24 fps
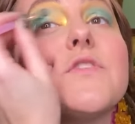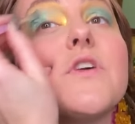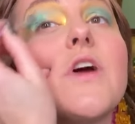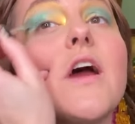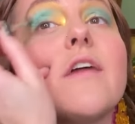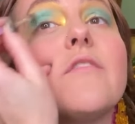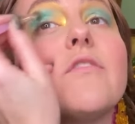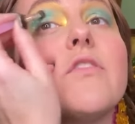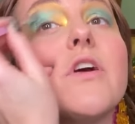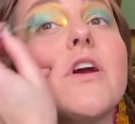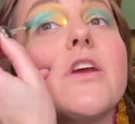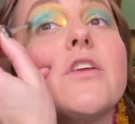
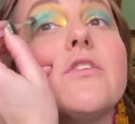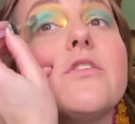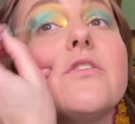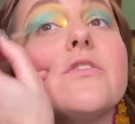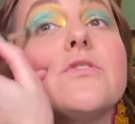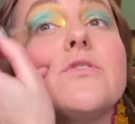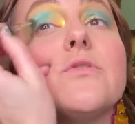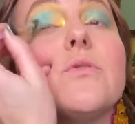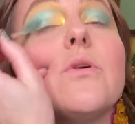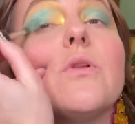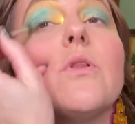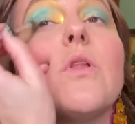forever, and you
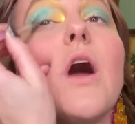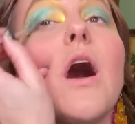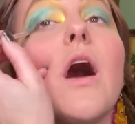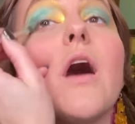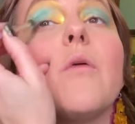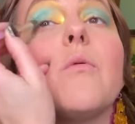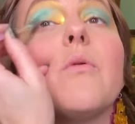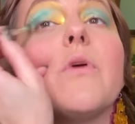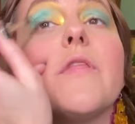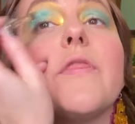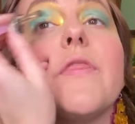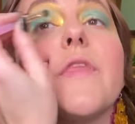can do a
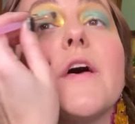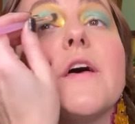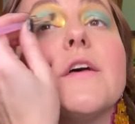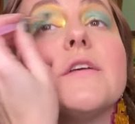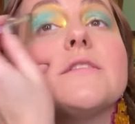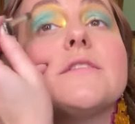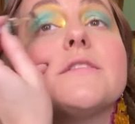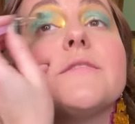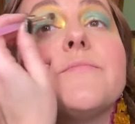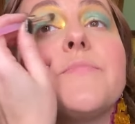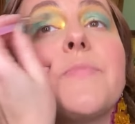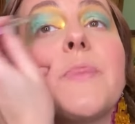lot with
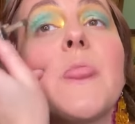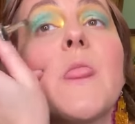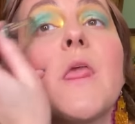this.